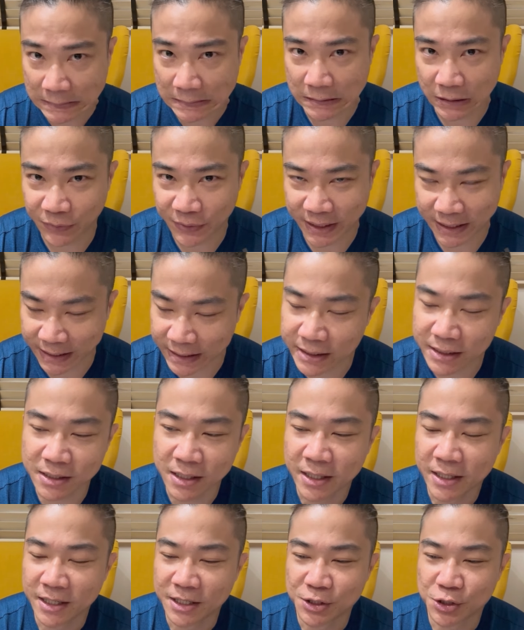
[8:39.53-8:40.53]
Okay,
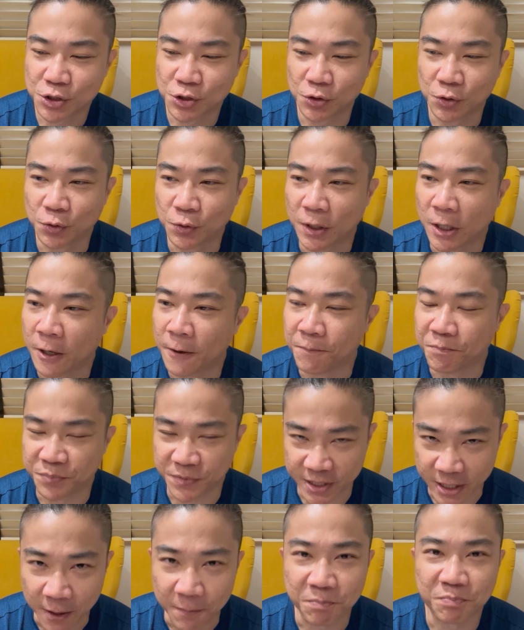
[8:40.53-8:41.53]
so
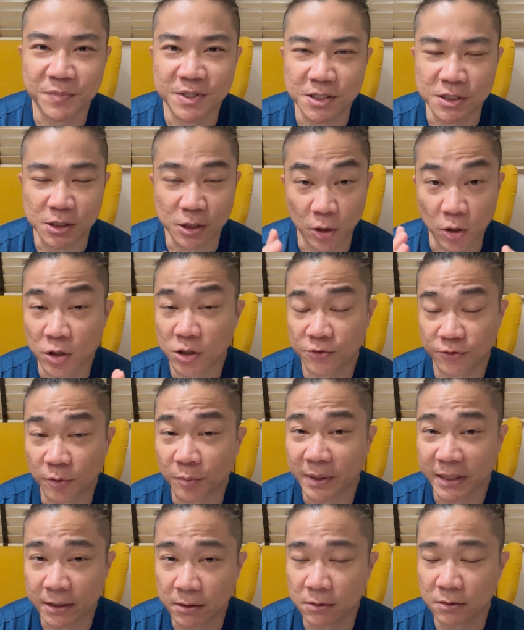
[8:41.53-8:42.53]
this is Lots from
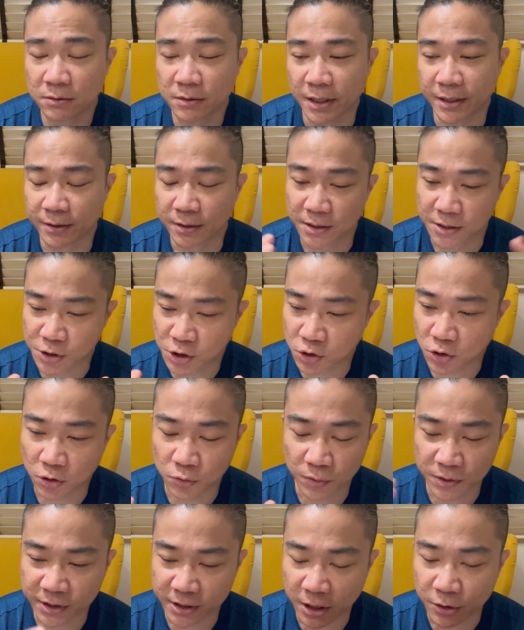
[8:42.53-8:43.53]
Little, and Scott
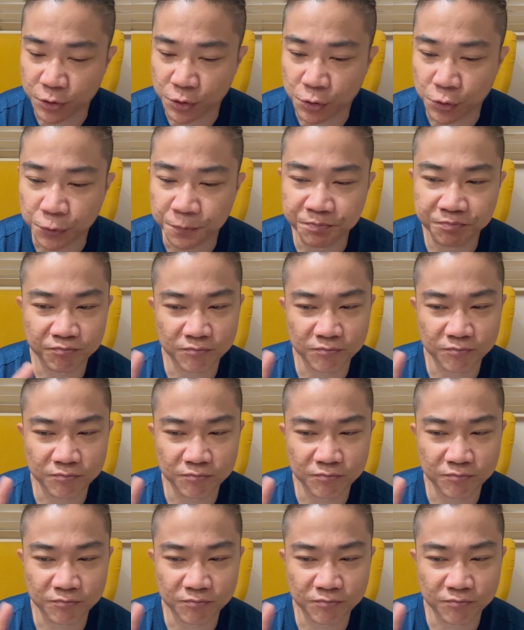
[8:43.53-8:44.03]
will tell you,